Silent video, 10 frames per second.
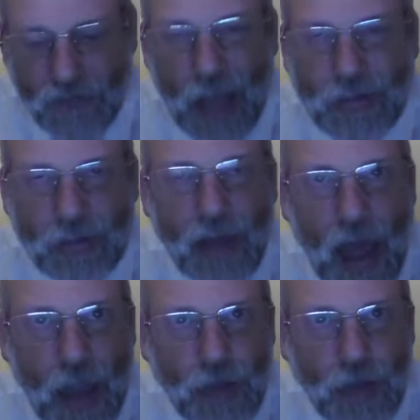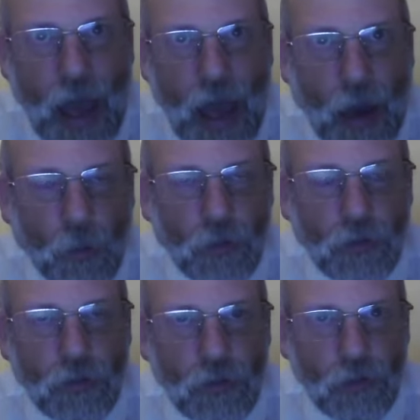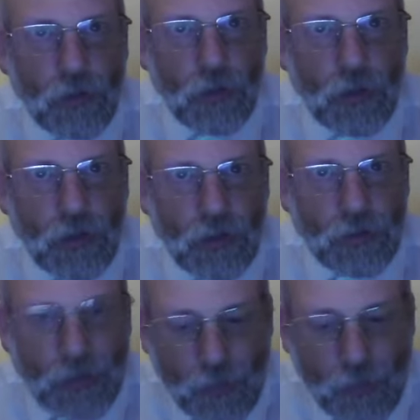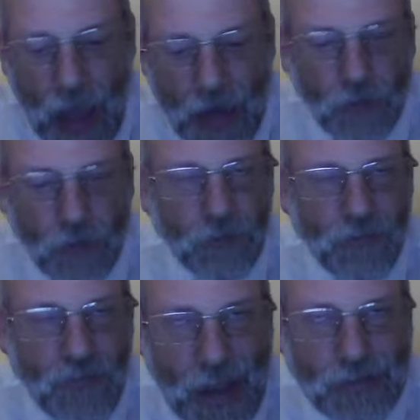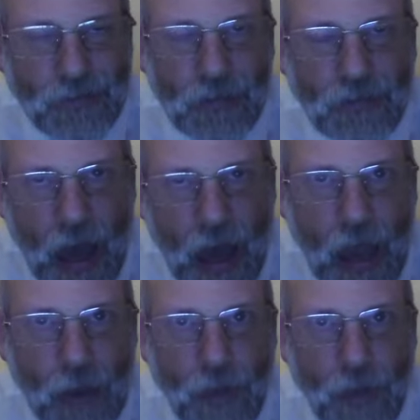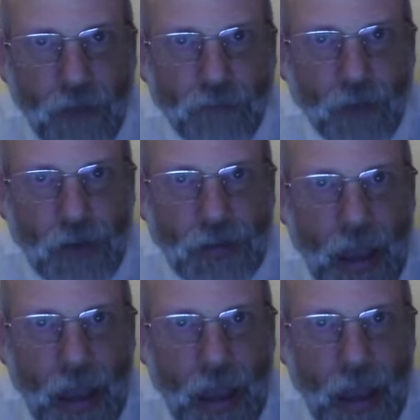find the time now. Doesn't matter. Fix the time every